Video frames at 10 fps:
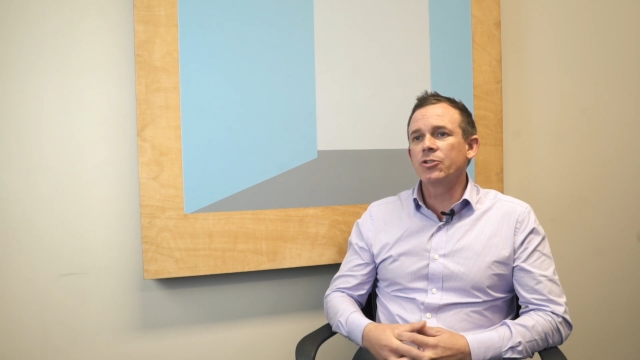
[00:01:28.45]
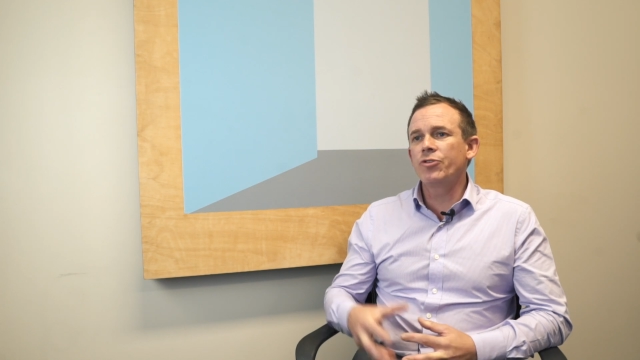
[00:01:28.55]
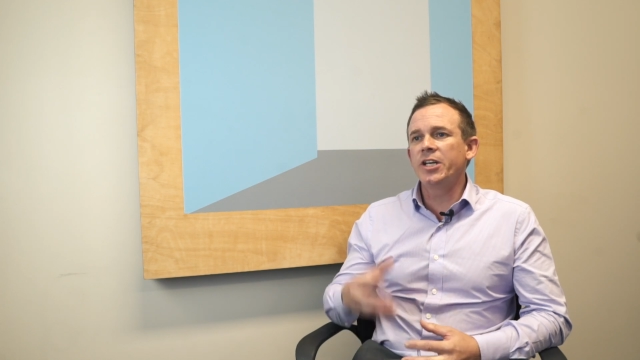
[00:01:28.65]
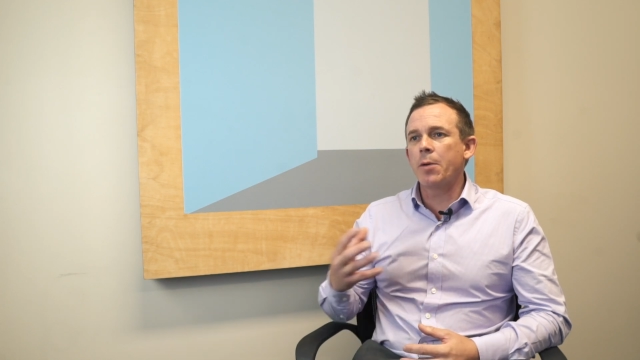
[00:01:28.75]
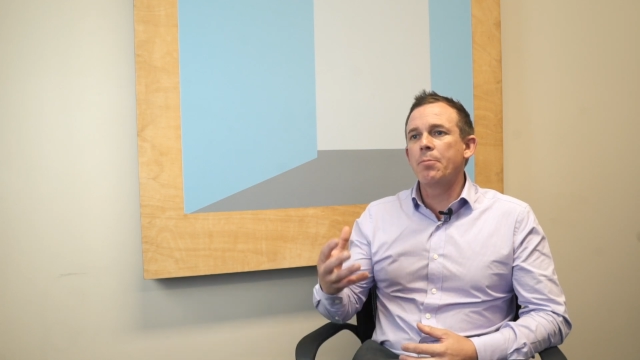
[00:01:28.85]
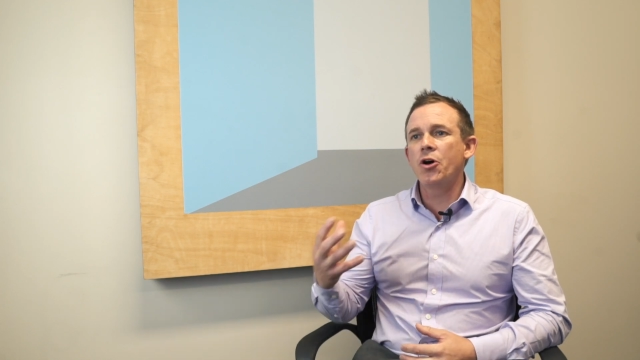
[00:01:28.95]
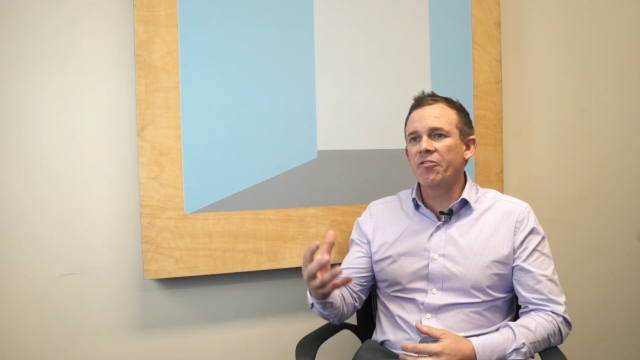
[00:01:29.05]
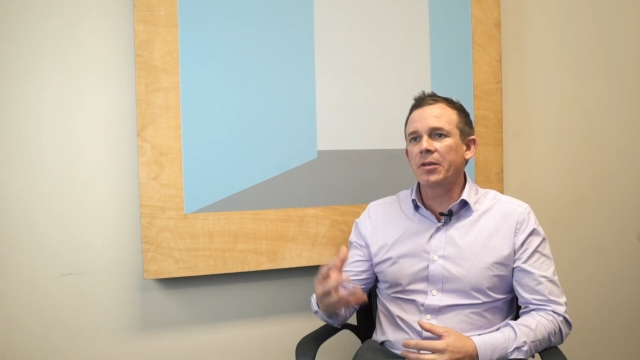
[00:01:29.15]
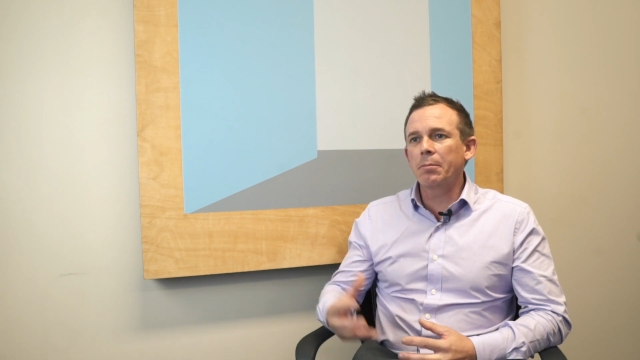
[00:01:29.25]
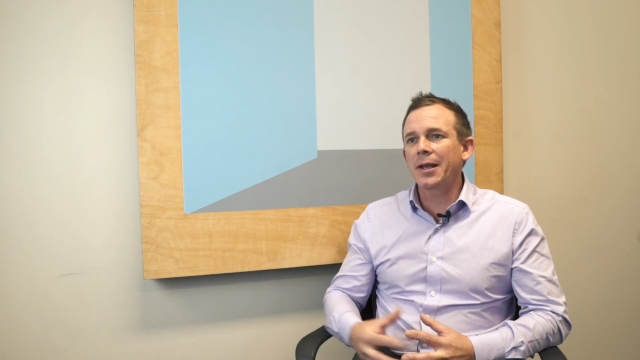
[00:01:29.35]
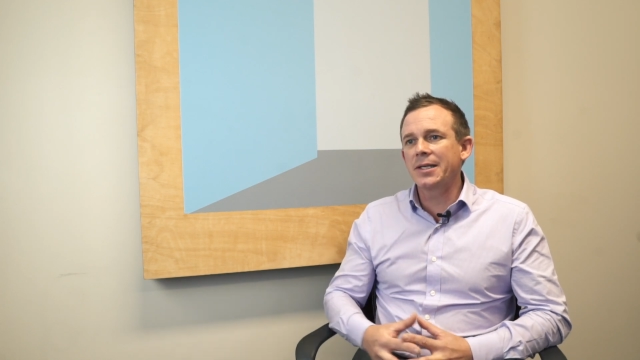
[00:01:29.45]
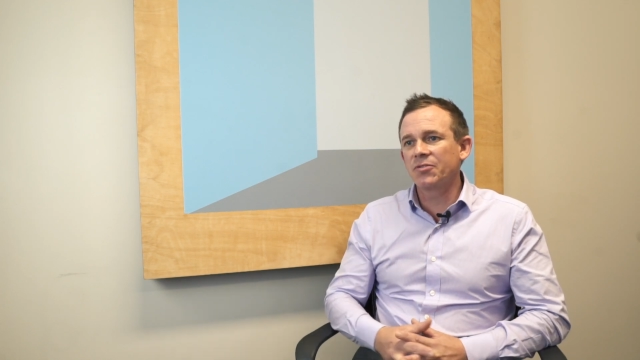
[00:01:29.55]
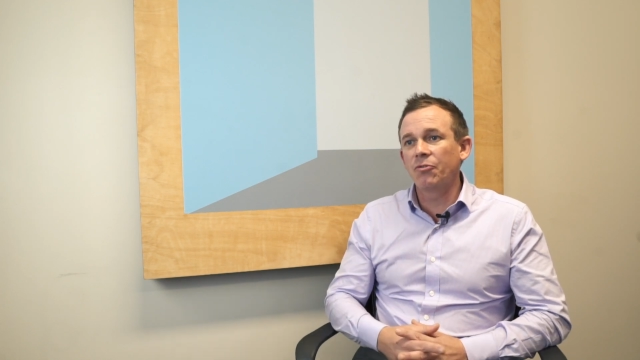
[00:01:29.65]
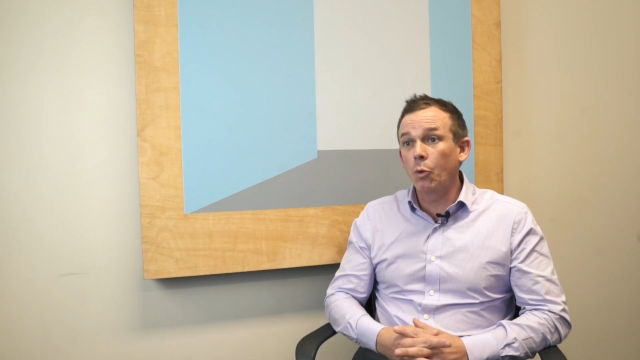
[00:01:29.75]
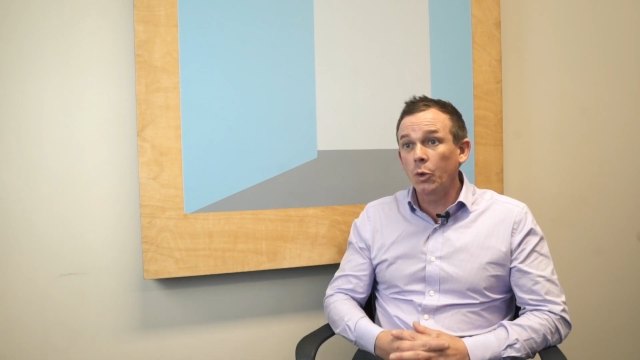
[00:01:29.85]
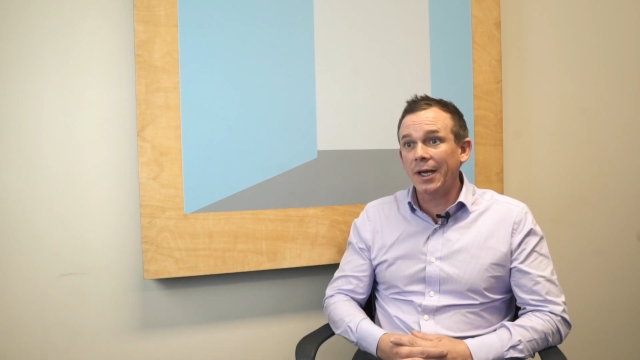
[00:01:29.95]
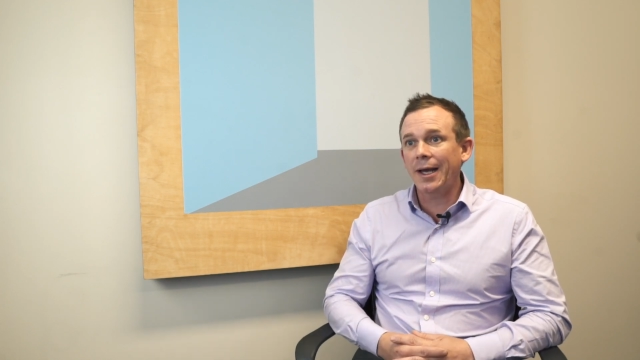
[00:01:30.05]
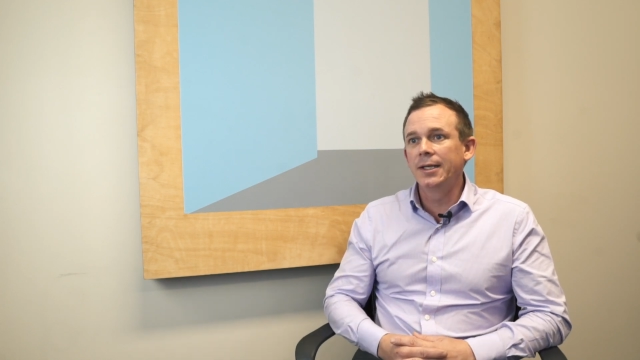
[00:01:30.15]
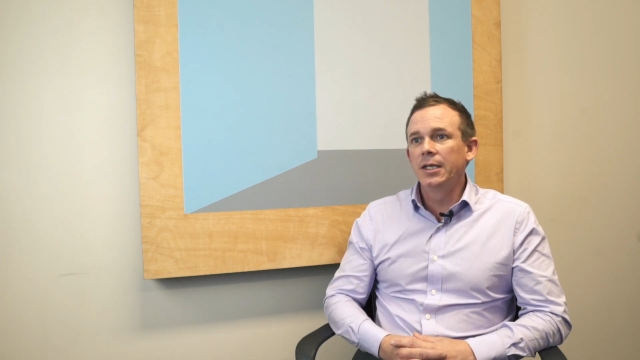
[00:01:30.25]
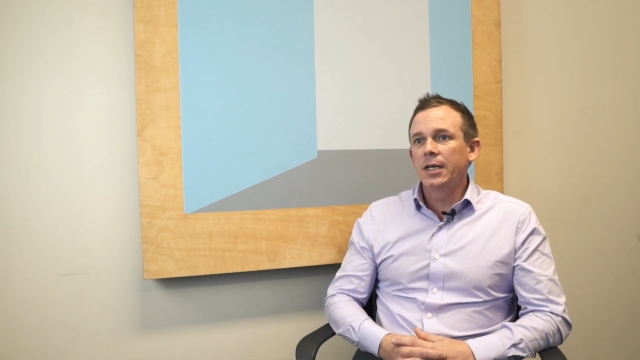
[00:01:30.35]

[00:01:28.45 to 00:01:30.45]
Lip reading: is really a birthing place for that.